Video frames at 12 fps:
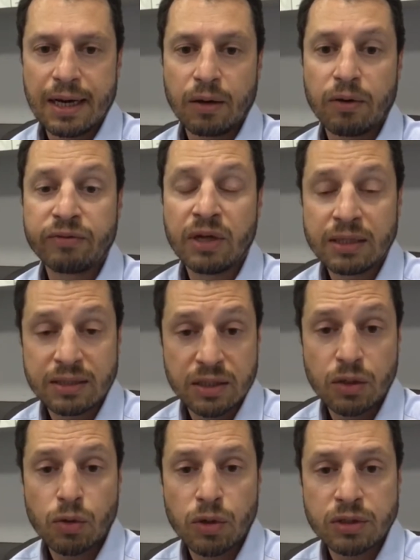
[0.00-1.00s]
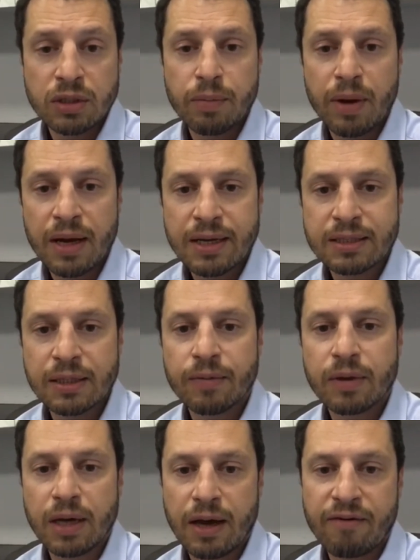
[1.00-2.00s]
who've done steroids in the past
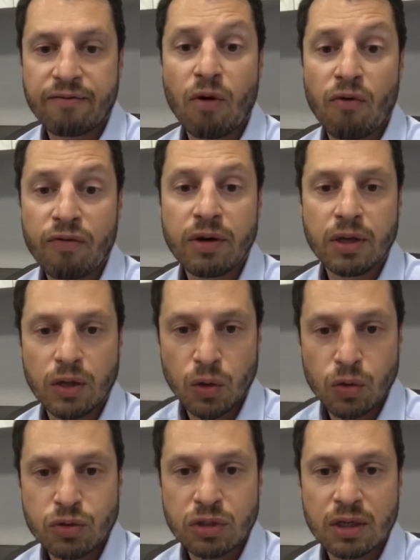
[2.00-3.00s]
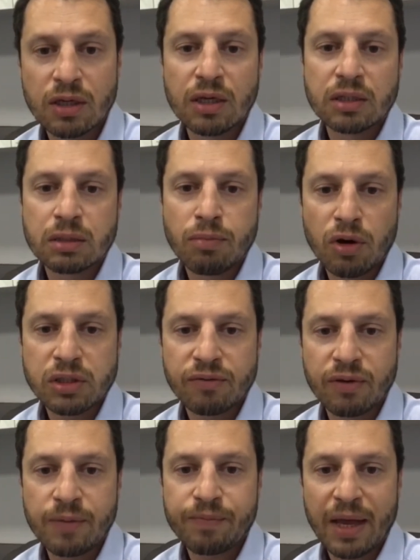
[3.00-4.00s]
have often used
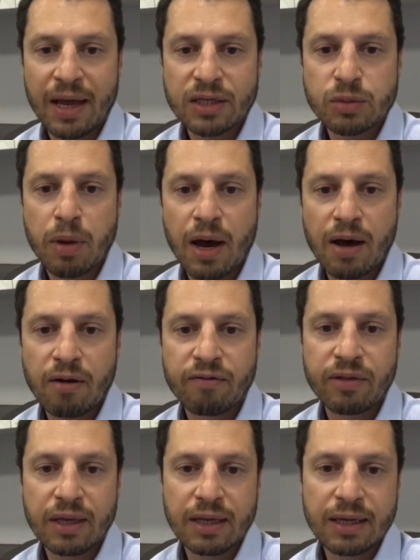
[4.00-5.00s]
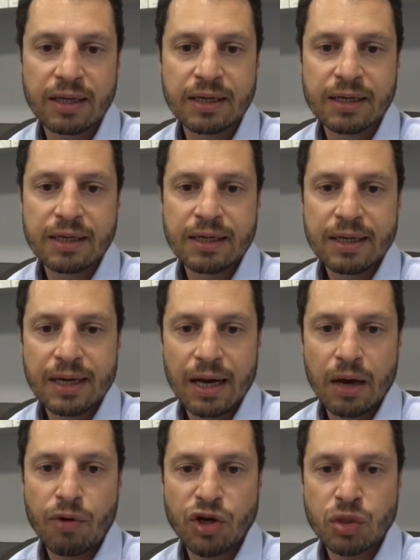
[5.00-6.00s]
tamoxifen as part of the
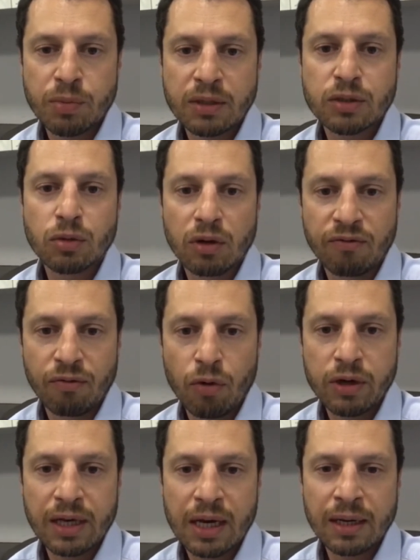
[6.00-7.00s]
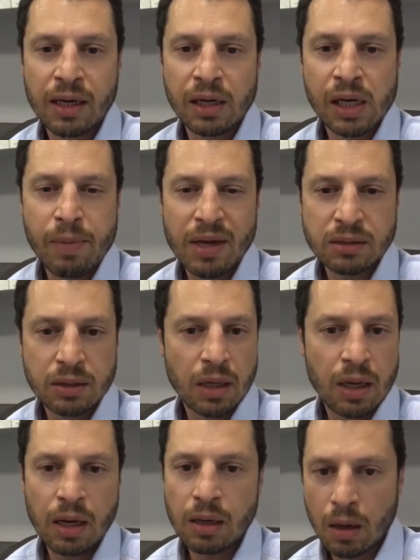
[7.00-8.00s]
regimen to avoid getting
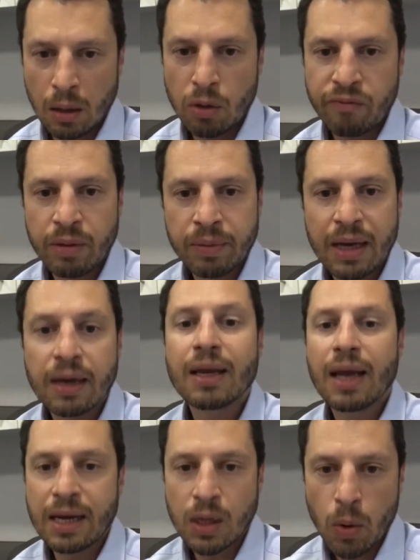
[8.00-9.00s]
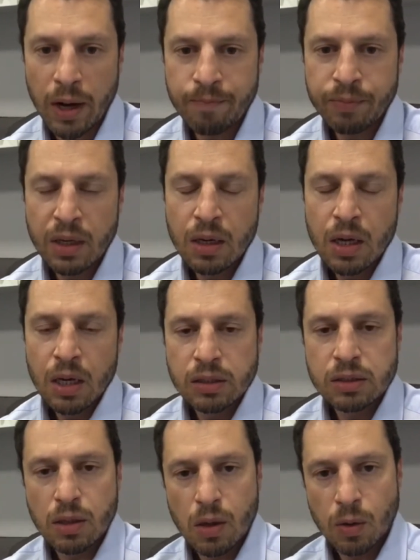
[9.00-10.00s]
gynecomastia, and a lot of them get it anyway.
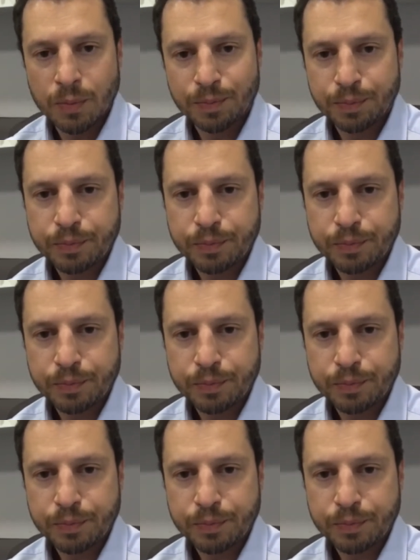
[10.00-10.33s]
So